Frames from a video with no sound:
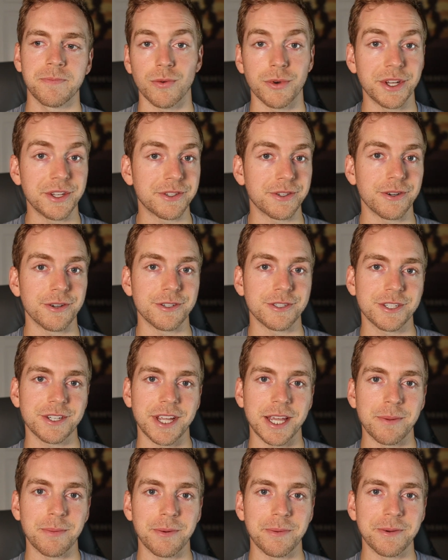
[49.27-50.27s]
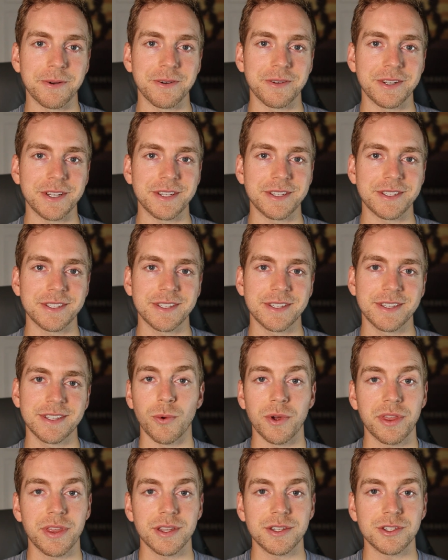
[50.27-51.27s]
Research capabilities.
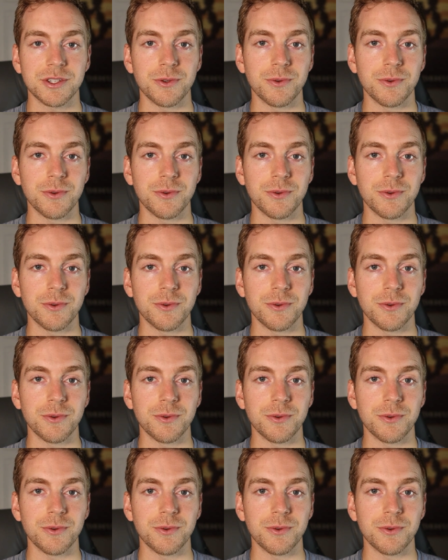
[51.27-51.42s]
With its